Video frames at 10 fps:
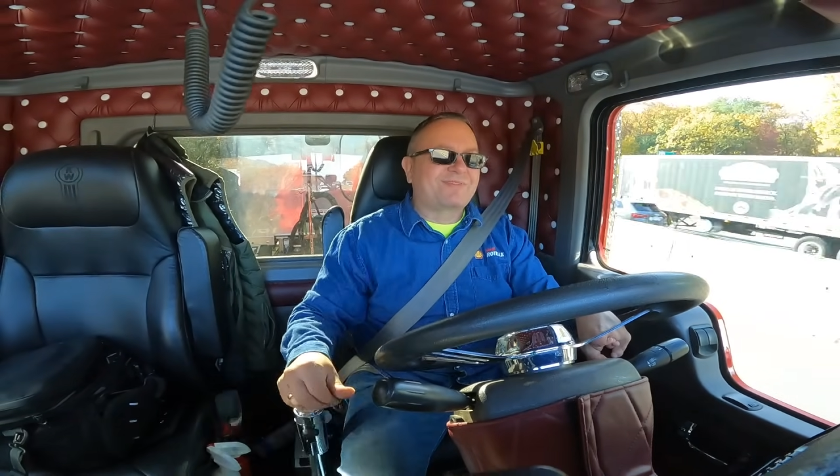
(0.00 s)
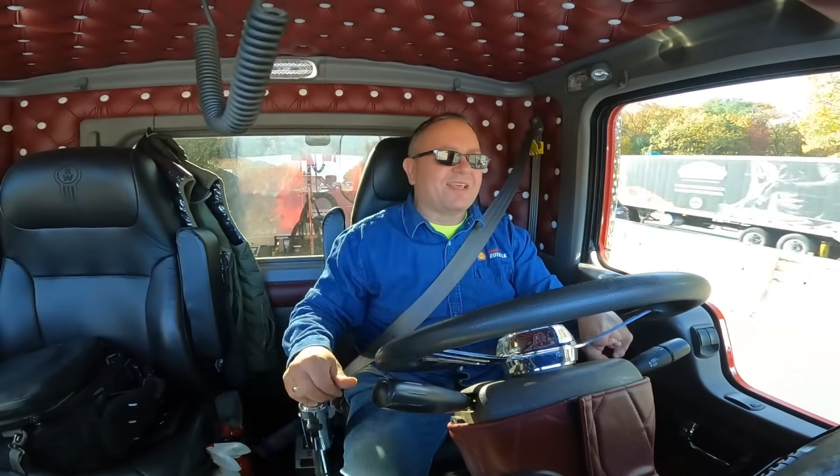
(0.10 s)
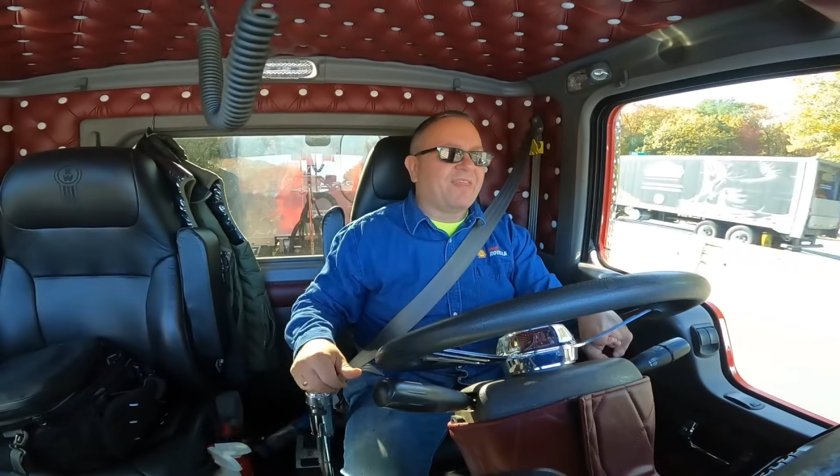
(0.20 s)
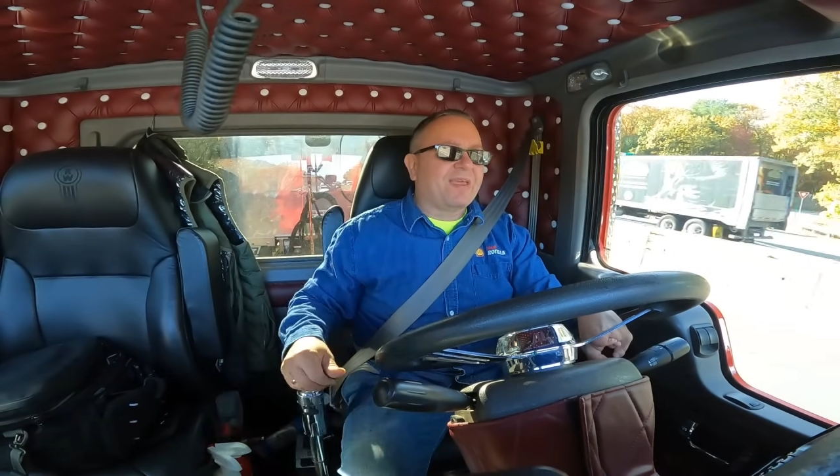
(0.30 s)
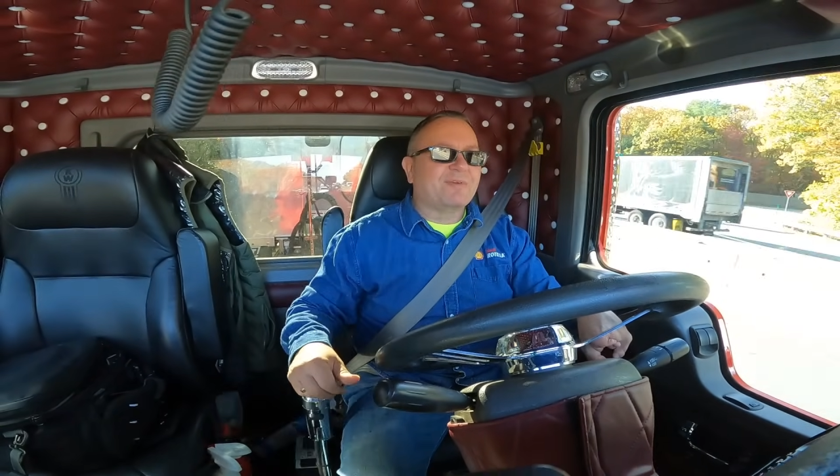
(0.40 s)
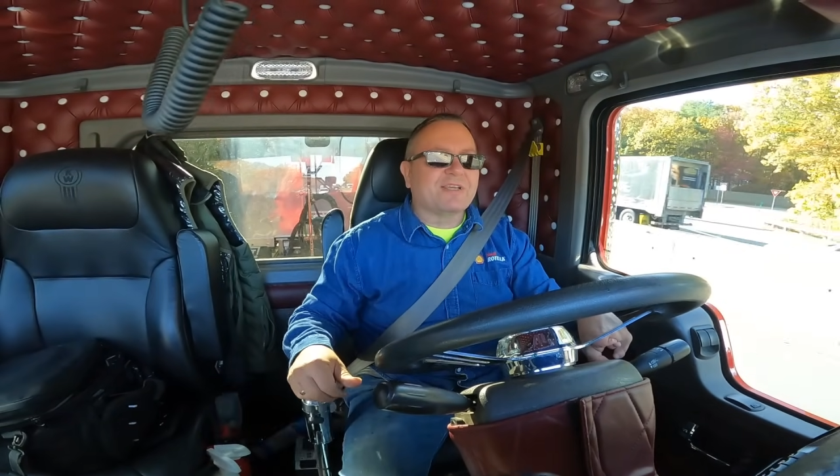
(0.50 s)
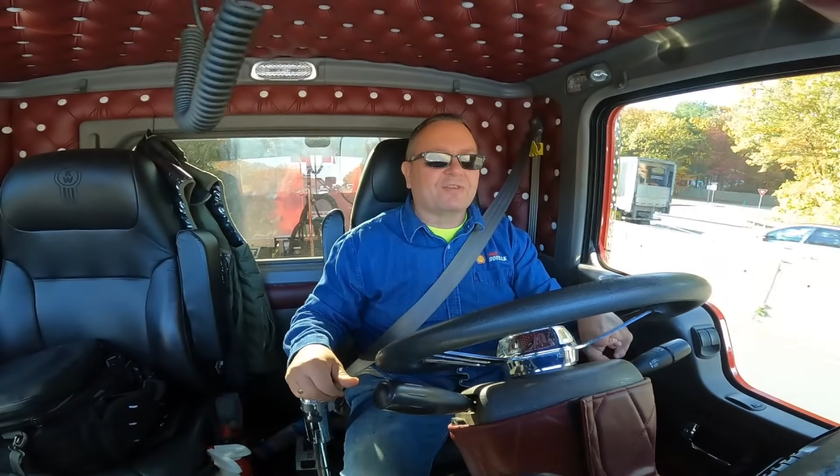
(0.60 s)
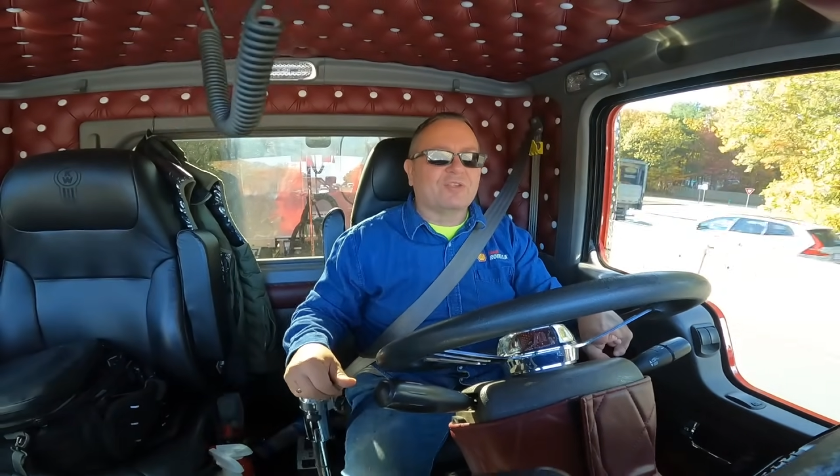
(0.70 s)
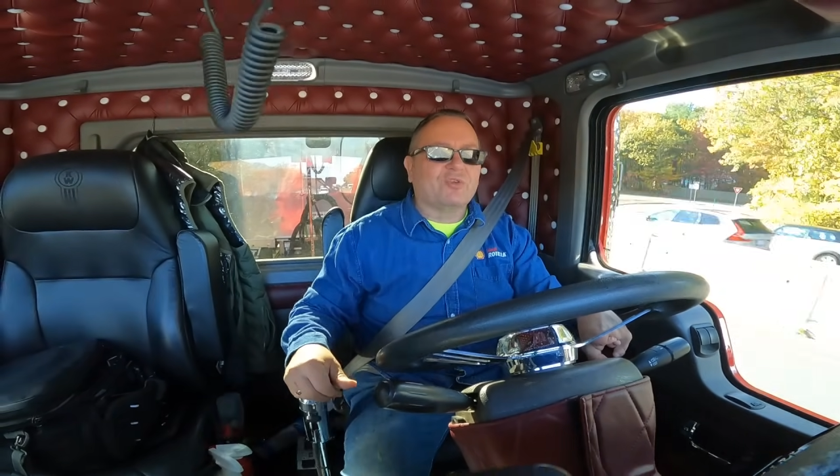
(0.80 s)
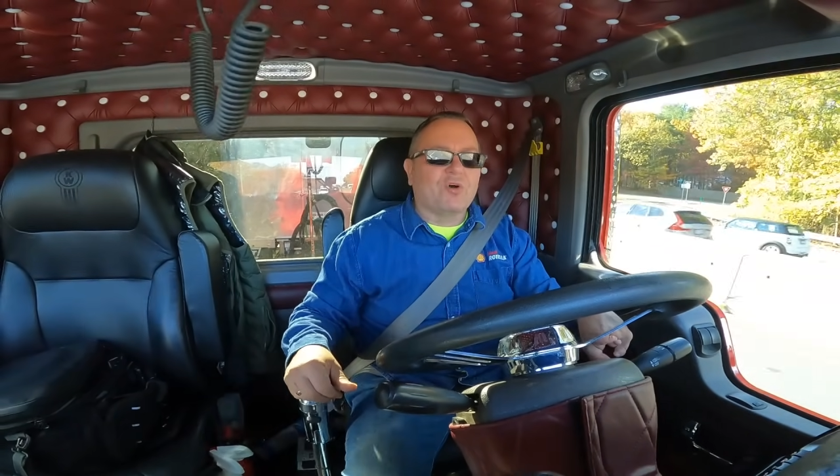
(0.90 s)
I think he was
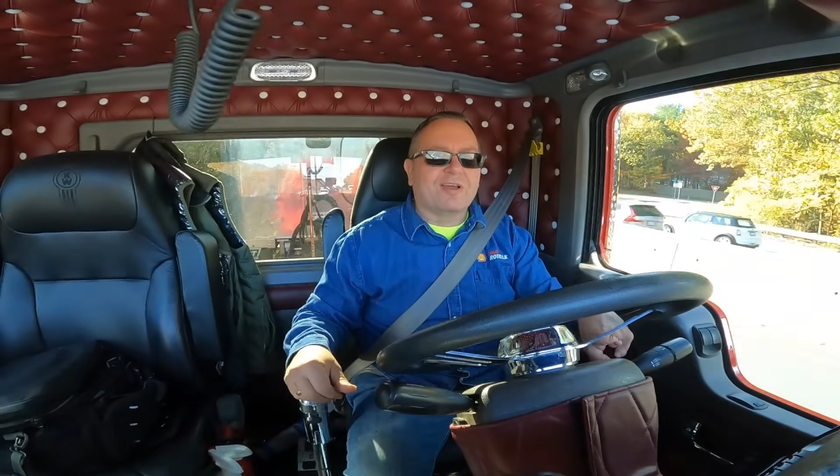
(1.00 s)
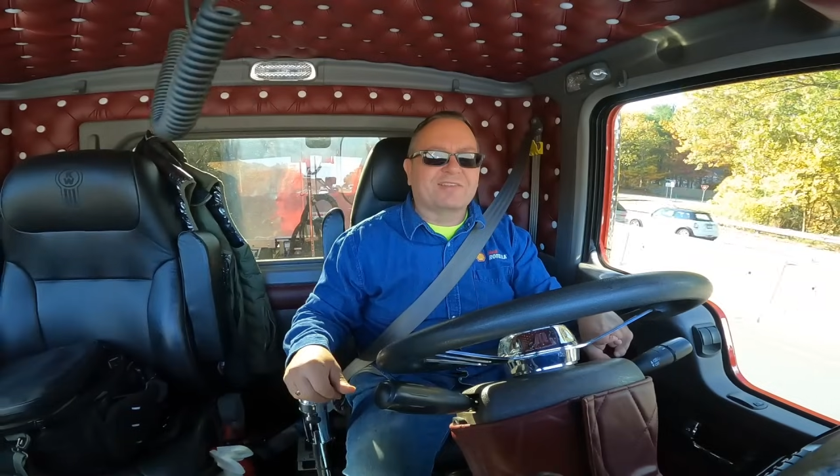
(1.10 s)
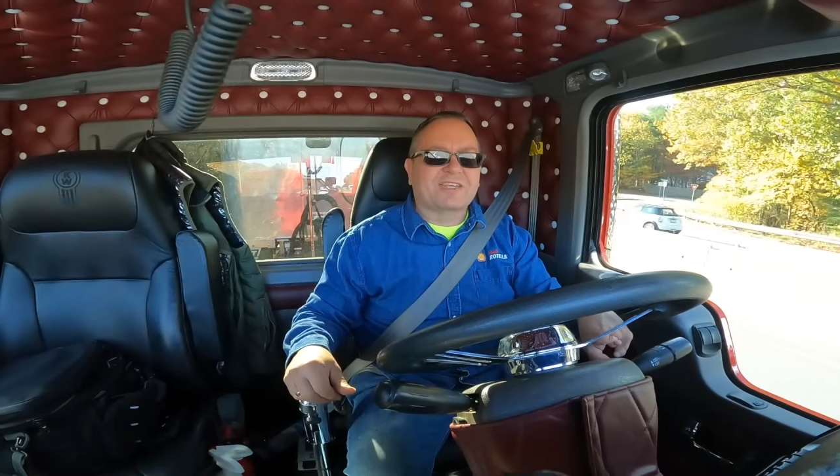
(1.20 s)
out the door at